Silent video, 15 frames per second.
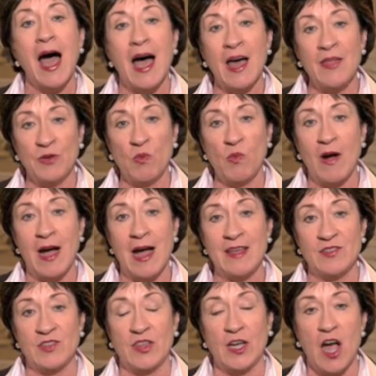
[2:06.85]

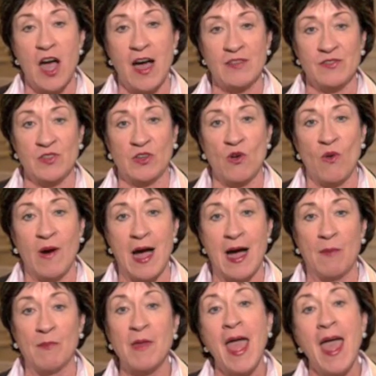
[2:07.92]
Otherwise, the costs go
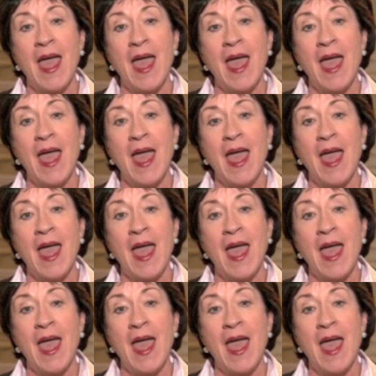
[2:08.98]
up.